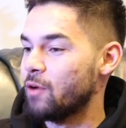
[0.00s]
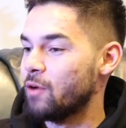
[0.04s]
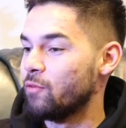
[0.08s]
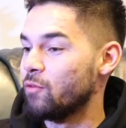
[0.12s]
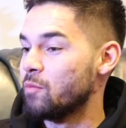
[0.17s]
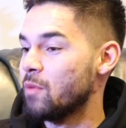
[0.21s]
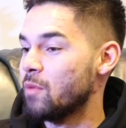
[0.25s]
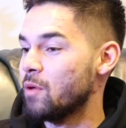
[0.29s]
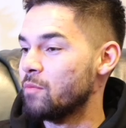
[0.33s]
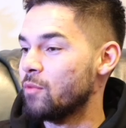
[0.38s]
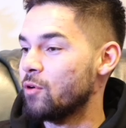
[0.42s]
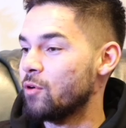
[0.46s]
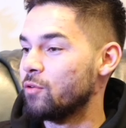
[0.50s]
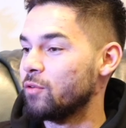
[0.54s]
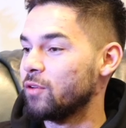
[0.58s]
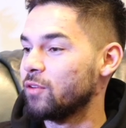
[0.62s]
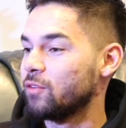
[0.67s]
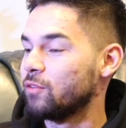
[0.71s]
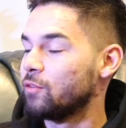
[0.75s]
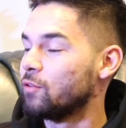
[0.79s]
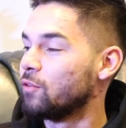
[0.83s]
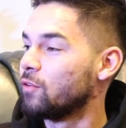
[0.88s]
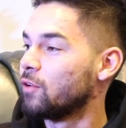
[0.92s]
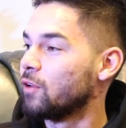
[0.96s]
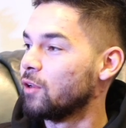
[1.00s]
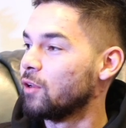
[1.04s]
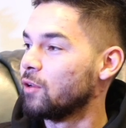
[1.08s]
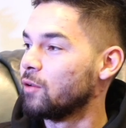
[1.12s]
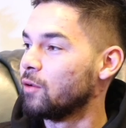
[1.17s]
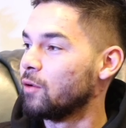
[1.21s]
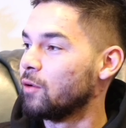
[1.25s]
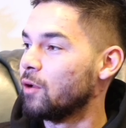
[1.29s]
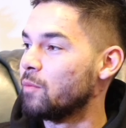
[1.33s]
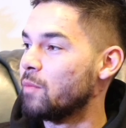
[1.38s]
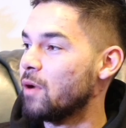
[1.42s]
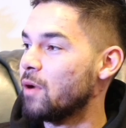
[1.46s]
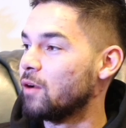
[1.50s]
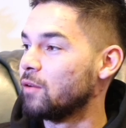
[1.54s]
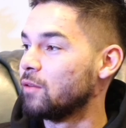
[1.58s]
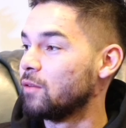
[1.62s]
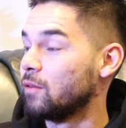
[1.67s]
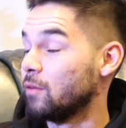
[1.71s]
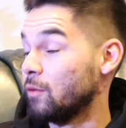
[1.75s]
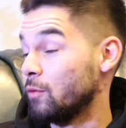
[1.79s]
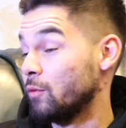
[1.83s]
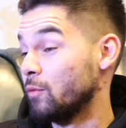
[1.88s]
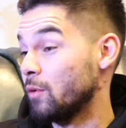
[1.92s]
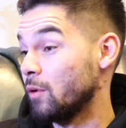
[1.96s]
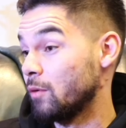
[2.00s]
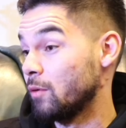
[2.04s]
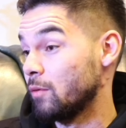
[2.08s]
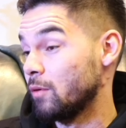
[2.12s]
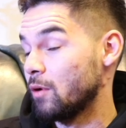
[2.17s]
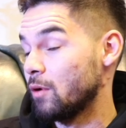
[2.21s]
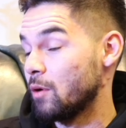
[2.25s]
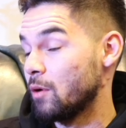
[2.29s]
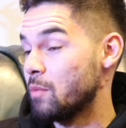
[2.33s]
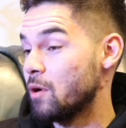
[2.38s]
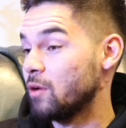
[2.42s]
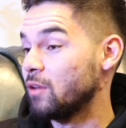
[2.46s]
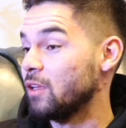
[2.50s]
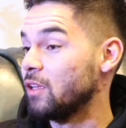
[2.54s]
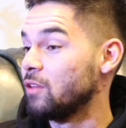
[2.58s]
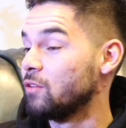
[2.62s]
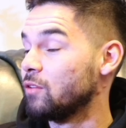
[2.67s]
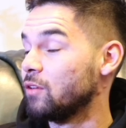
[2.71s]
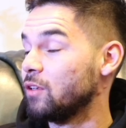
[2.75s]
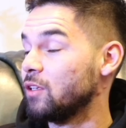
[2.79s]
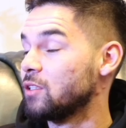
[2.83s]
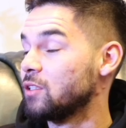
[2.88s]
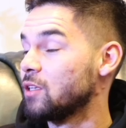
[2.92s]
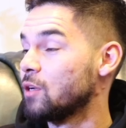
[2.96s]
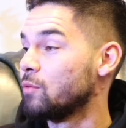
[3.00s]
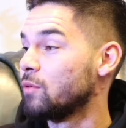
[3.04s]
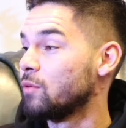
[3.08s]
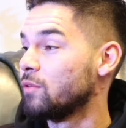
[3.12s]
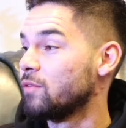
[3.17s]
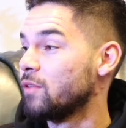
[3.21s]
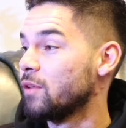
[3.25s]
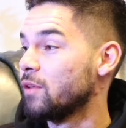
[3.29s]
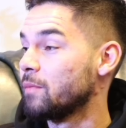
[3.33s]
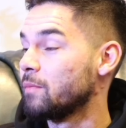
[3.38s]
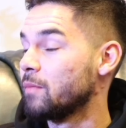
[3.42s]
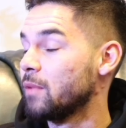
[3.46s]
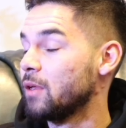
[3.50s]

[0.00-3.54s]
remember always talking about Indonesia with them.